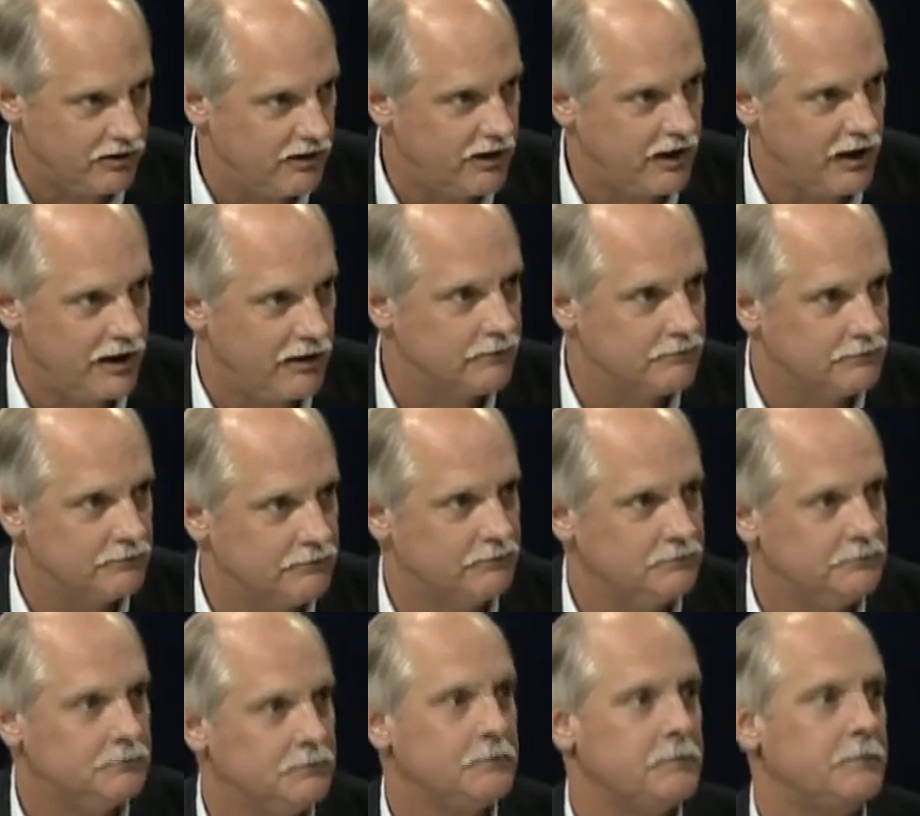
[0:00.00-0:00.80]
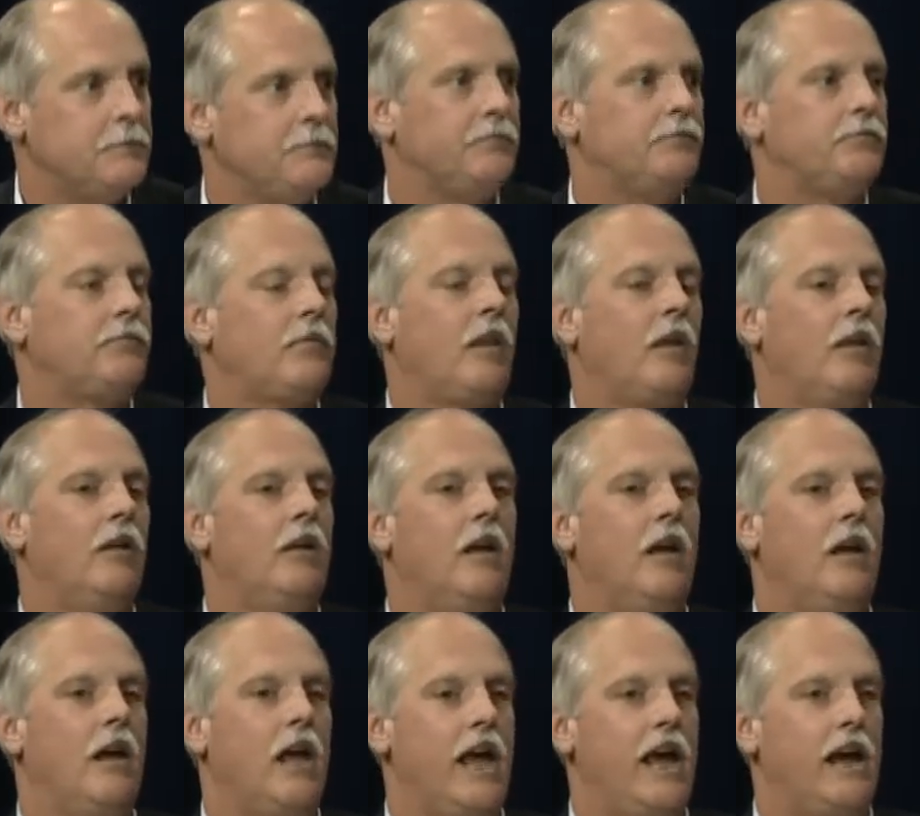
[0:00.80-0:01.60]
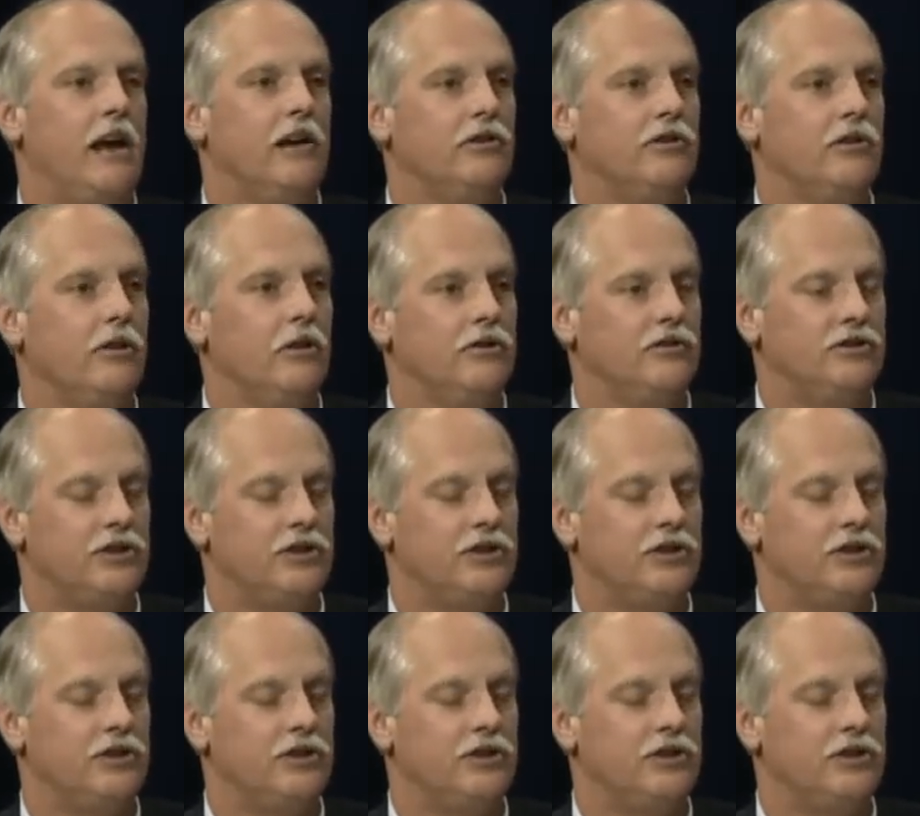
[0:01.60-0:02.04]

that. And